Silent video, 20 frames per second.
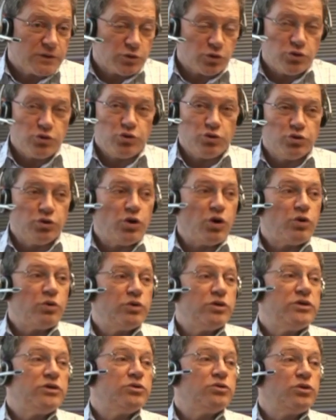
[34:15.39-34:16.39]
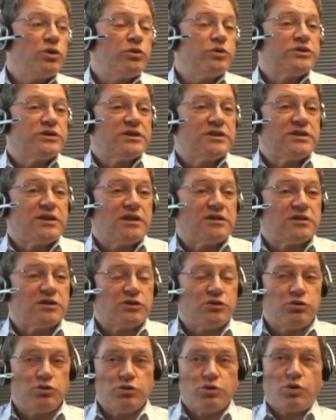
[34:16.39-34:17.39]
So you know the
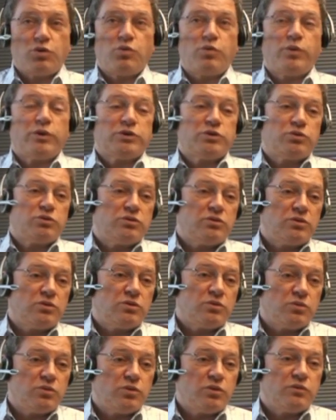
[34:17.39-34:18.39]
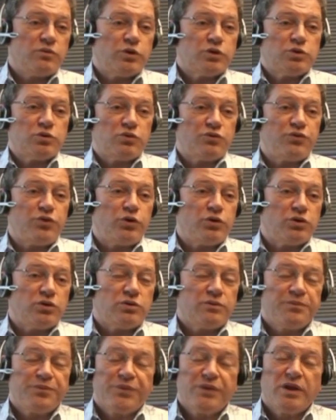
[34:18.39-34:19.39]
standard, you know what to
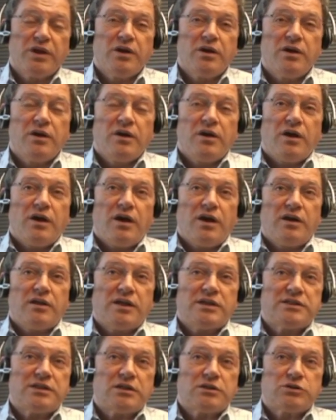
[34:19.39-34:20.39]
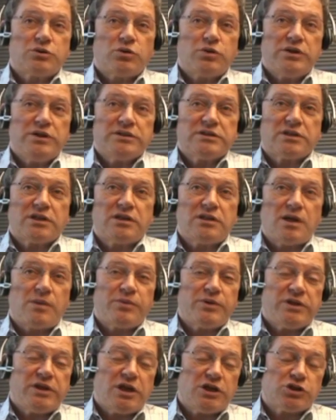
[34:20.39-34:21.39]
follow. And I said, so is there any
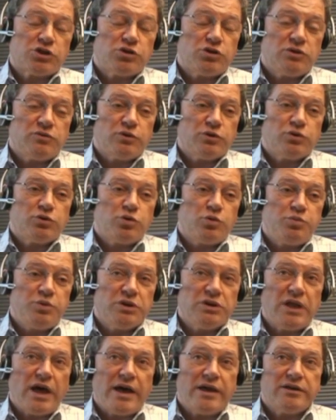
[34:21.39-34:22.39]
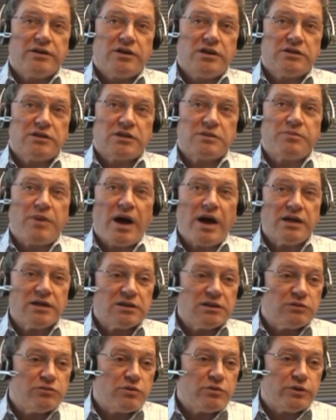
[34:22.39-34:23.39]
application you want to be like? He says,
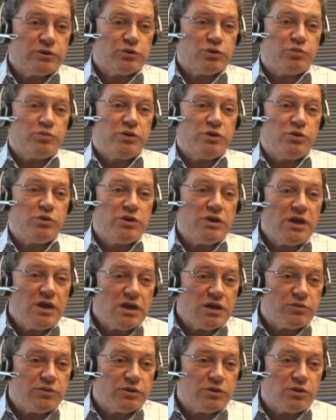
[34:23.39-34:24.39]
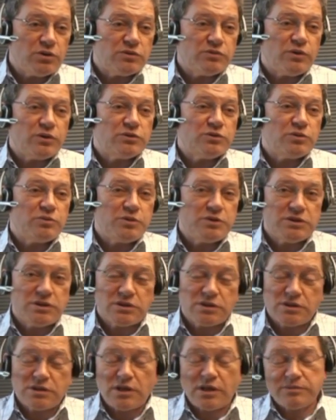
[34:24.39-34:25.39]
Michael, we want to be unique, we don't want to be
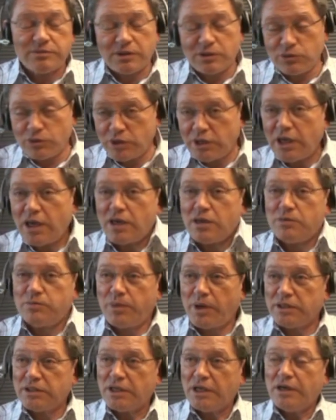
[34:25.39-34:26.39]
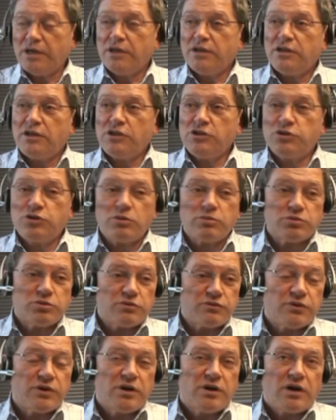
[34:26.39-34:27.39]
this. I said, okay, but in
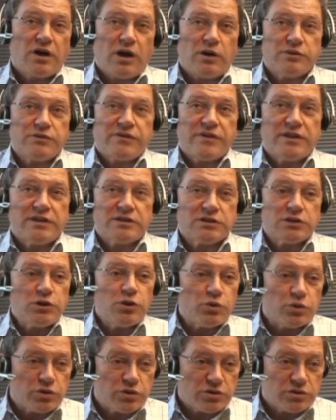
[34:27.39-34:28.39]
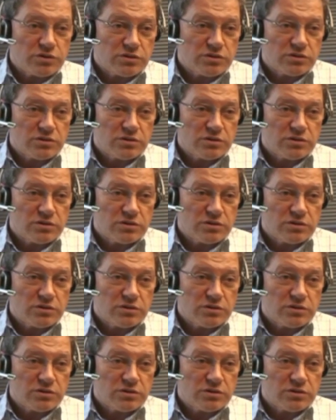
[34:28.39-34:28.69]
terms of how things look,